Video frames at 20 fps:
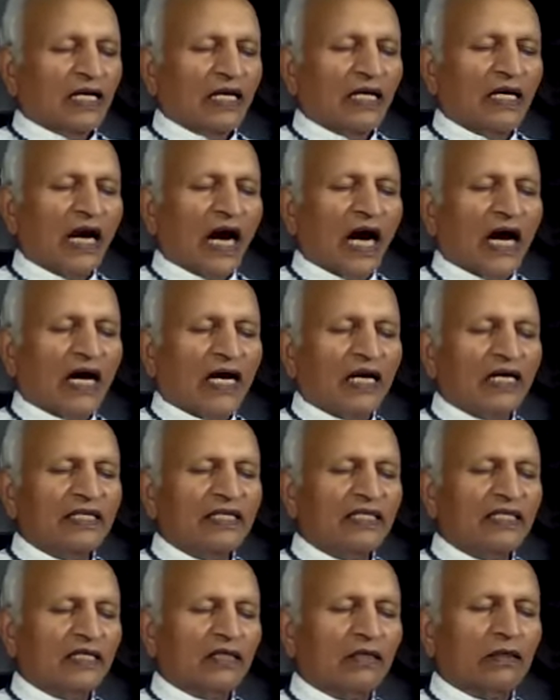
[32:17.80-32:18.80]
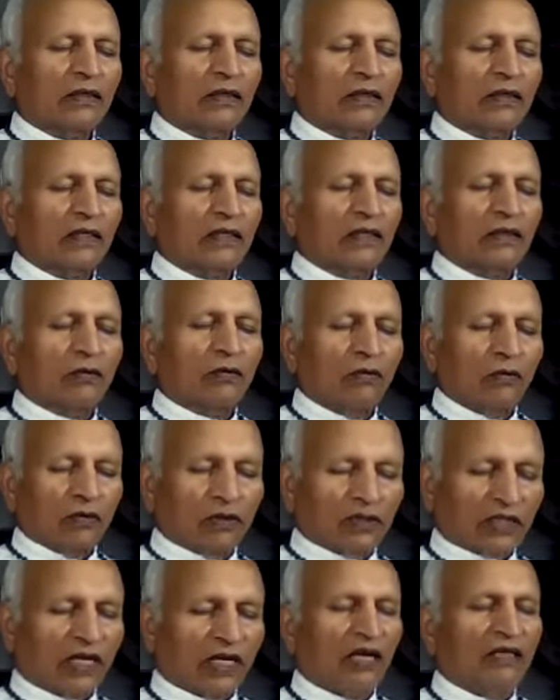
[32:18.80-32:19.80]
God
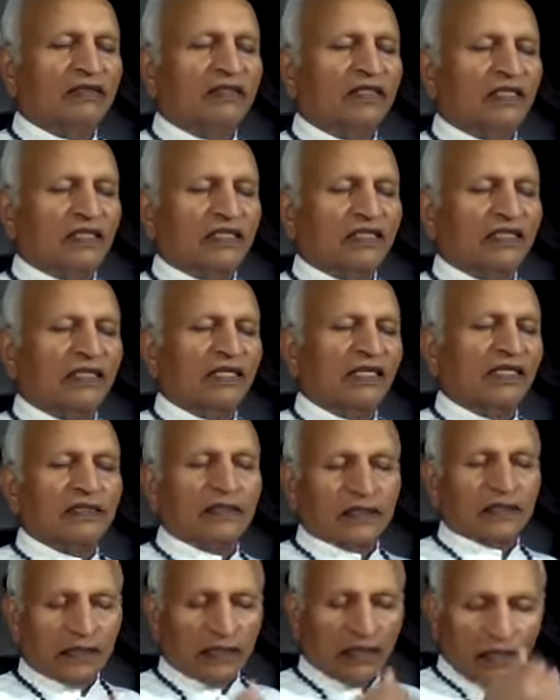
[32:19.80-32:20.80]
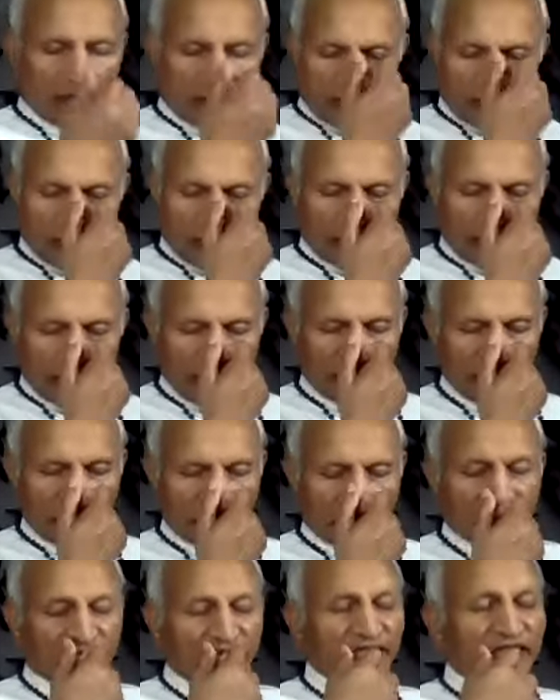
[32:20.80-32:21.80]
or consciousness and the
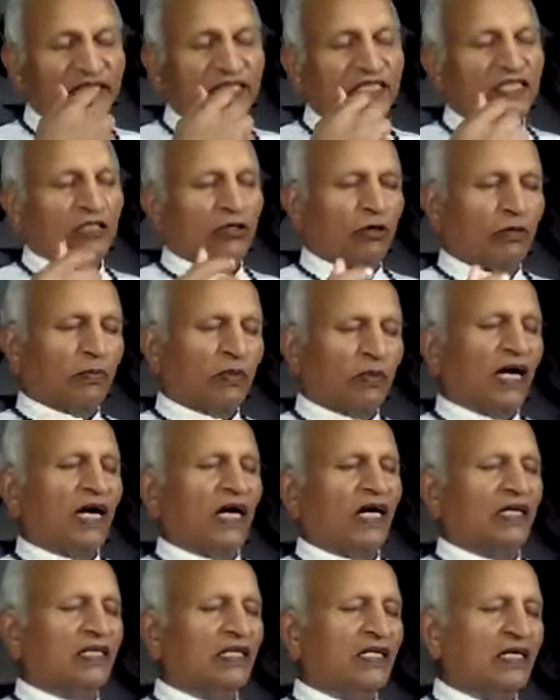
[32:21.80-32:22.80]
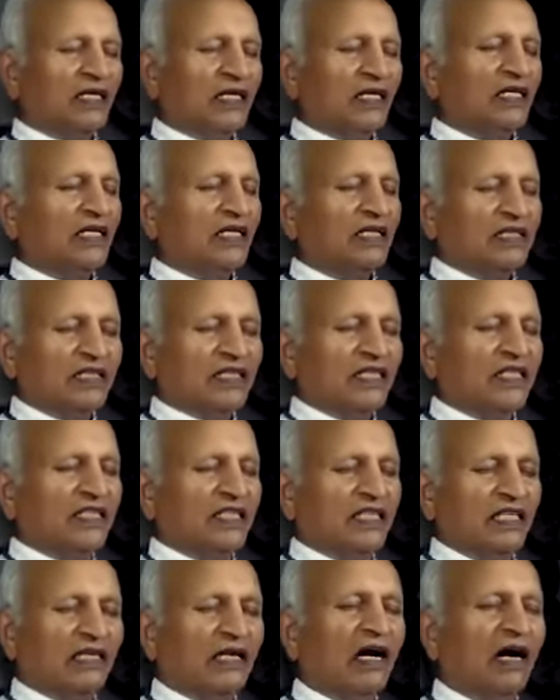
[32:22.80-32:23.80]
creation of God.
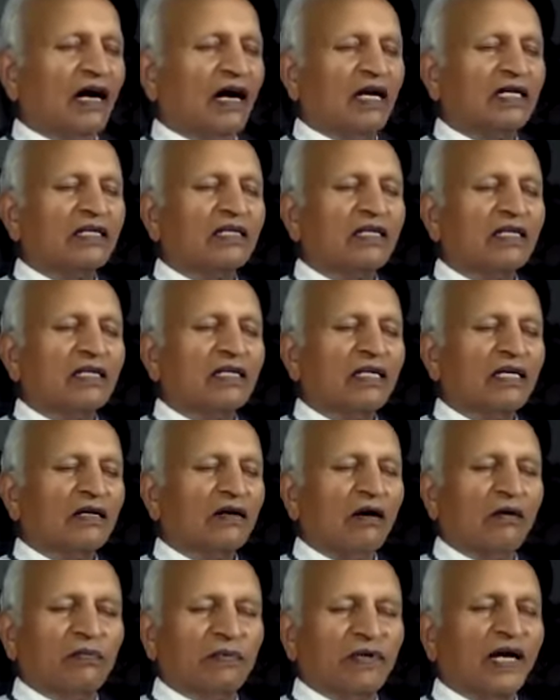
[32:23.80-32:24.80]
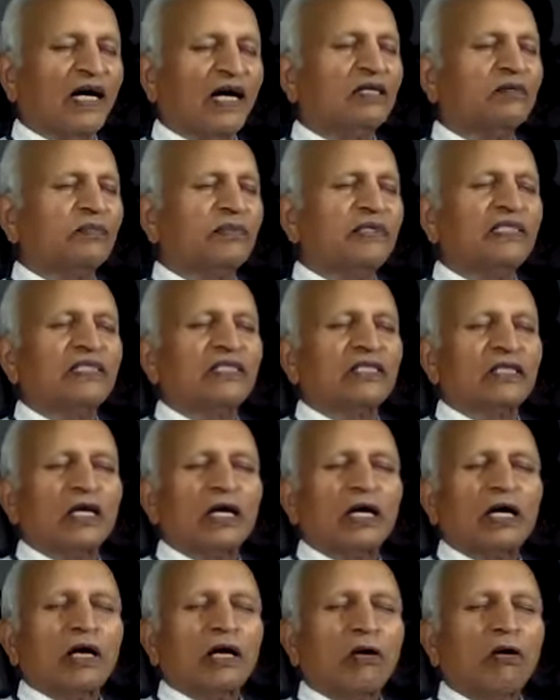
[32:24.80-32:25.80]
Creation God of God means
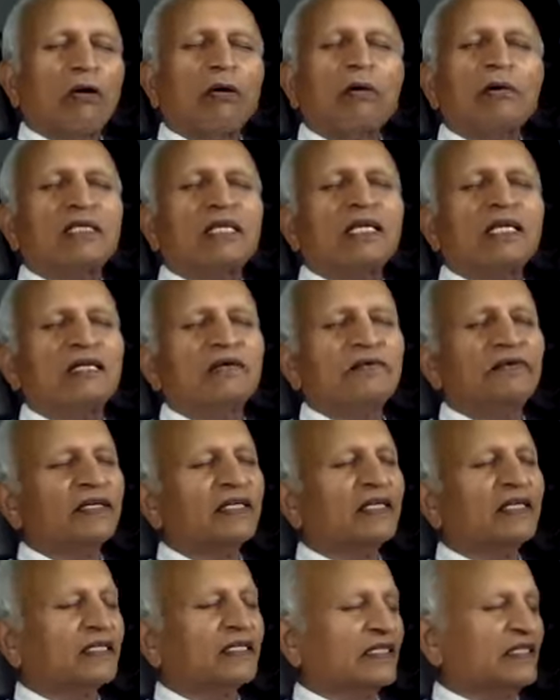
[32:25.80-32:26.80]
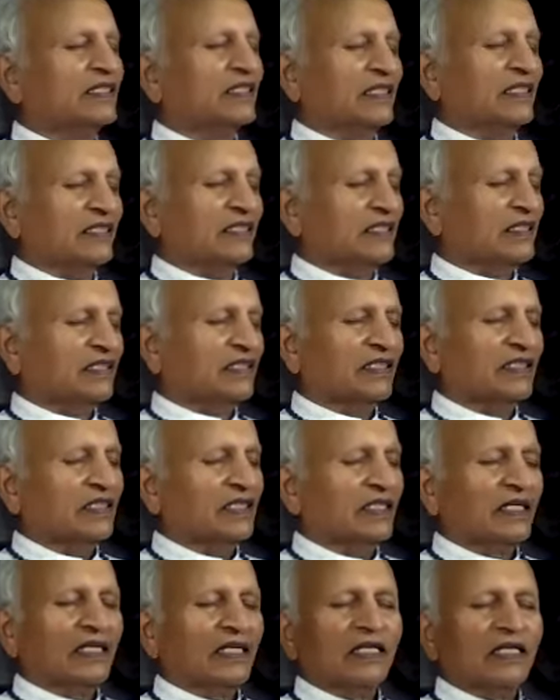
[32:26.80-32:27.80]
all the living creatures.
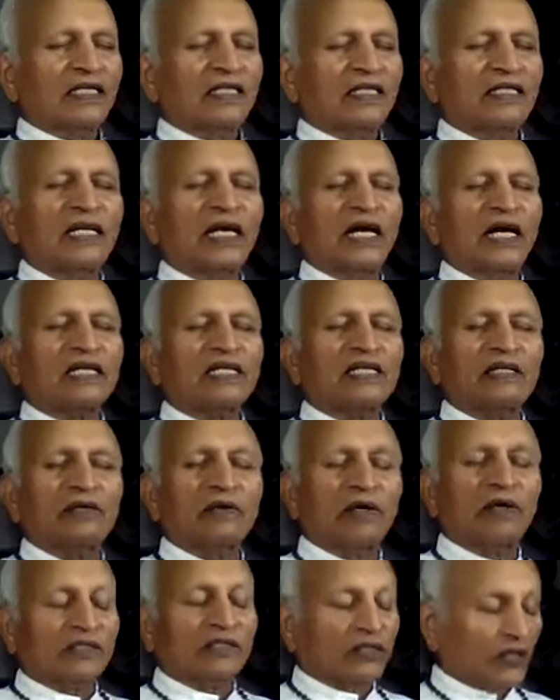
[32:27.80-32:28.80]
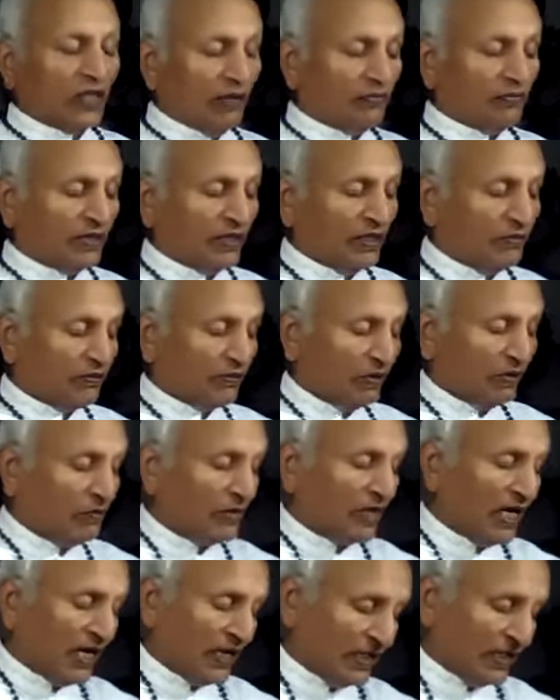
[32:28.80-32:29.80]
They are not separate from
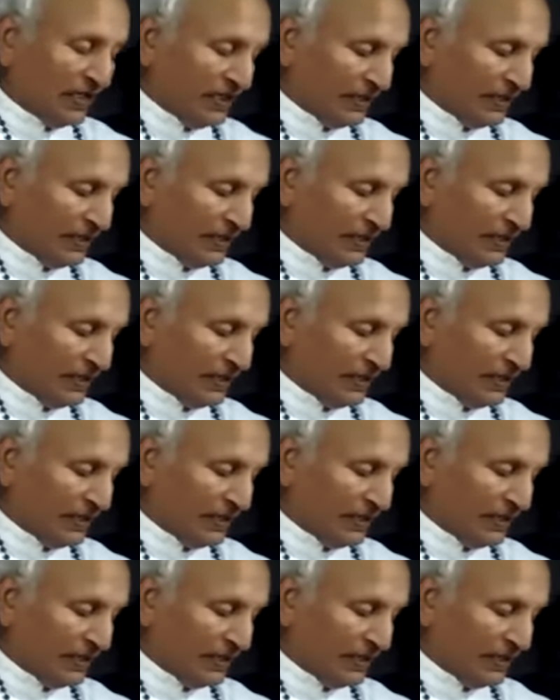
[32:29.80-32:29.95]
God.